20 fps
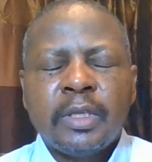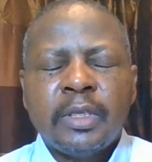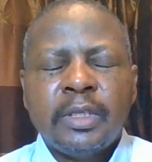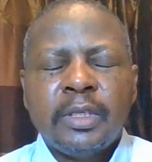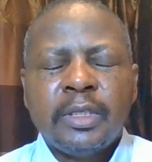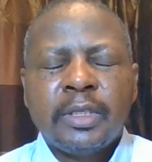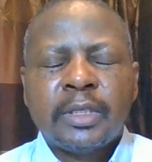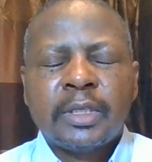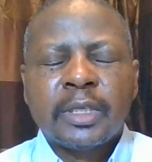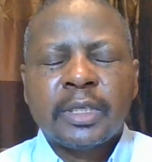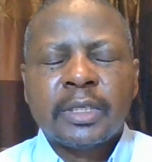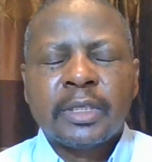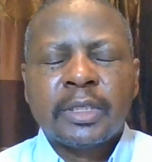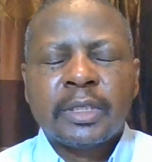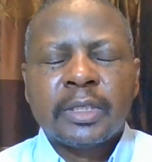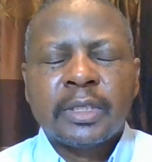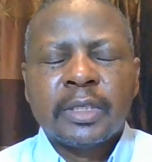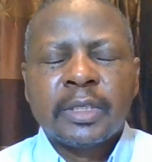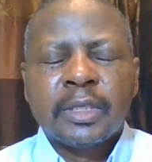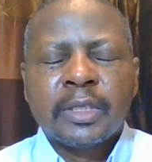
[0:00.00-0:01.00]

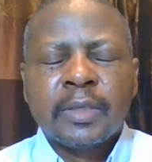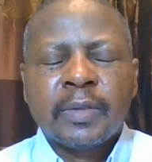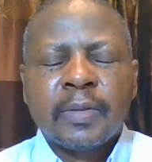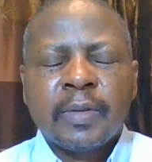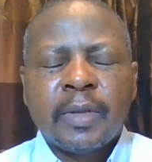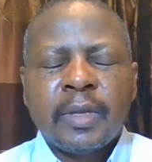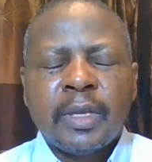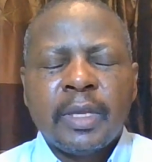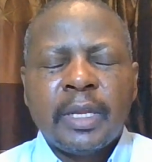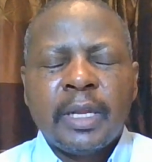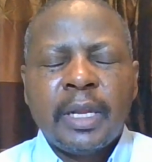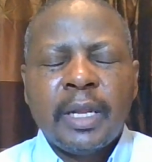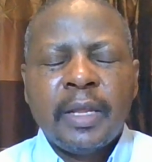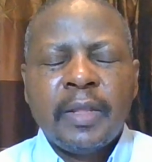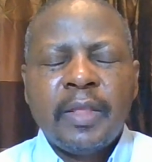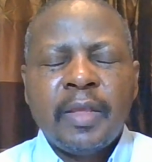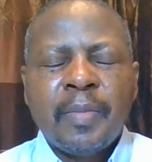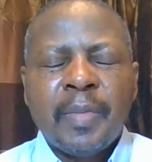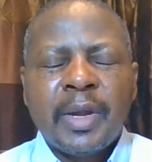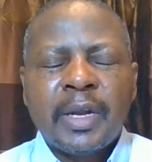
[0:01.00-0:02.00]
Jesus,
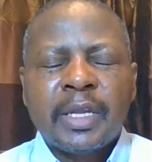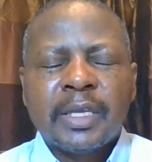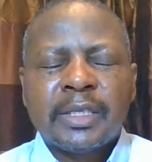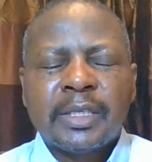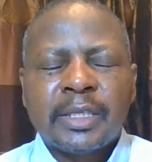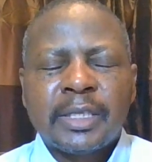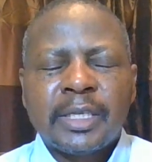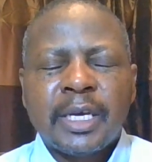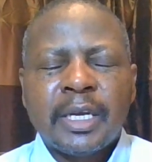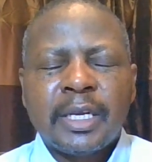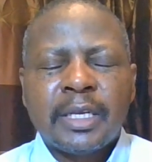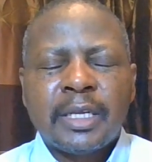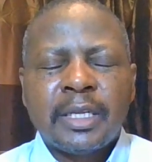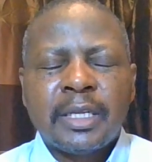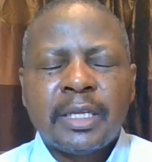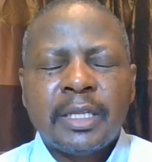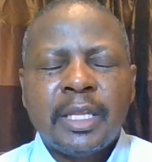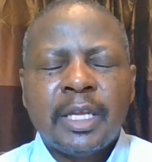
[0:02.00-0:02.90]
let them understand